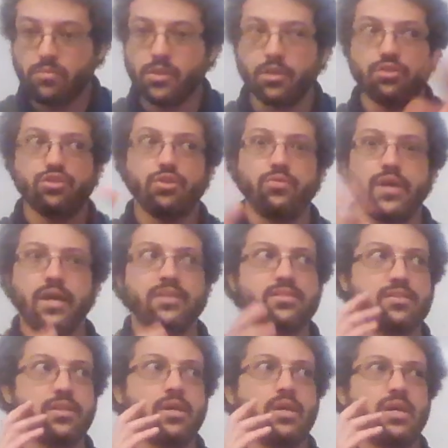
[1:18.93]
So next,
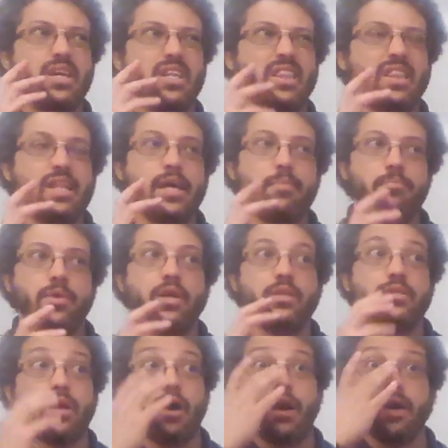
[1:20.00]
let me
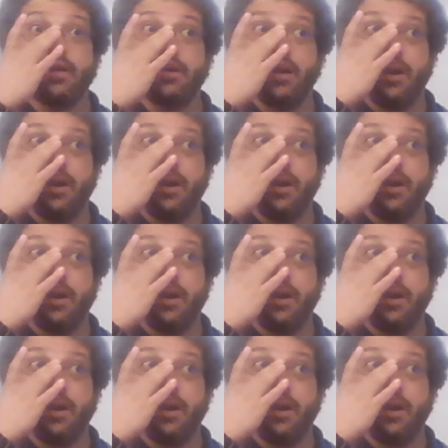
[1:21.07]
talk